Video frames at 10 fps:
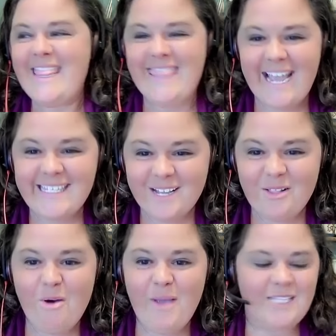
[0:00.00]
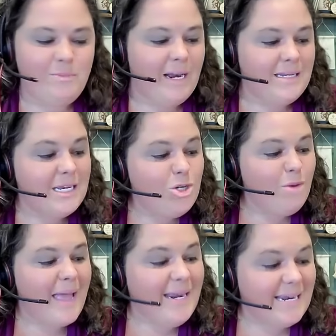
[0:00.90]
That's in Glow Kids. But in
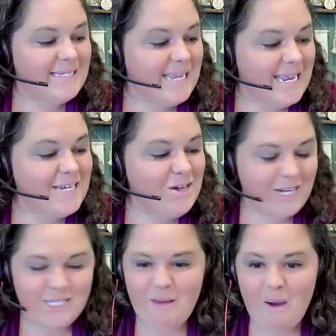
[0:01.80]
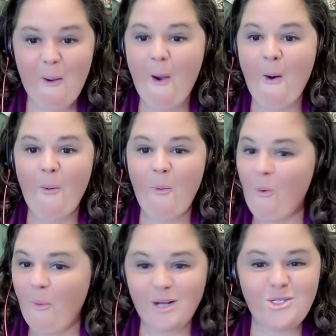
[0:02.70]
Digital Madness, he talks about
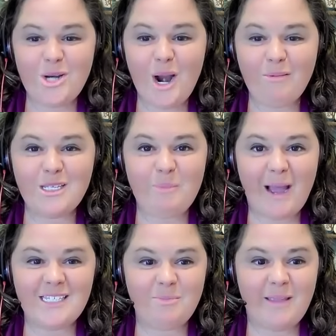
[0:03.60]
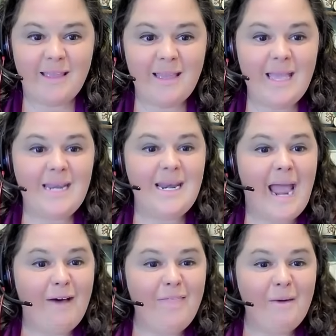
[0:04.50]
well, what should our response be?
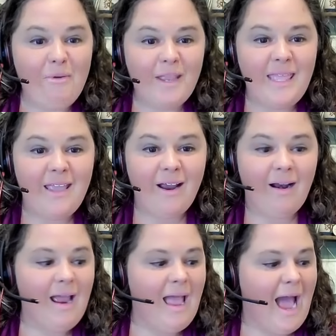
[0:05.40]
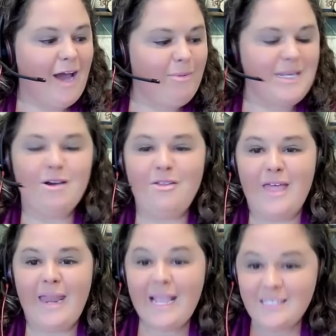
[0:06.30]
Now that we're here, how do we deal
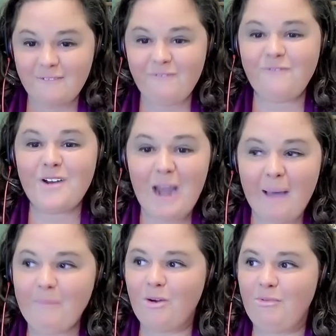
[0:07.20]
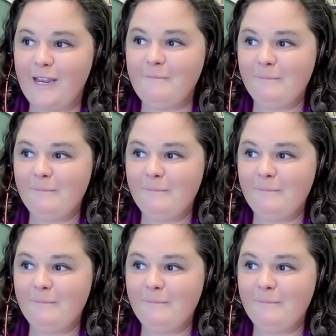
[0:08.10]
with it? It's a phenomenal read.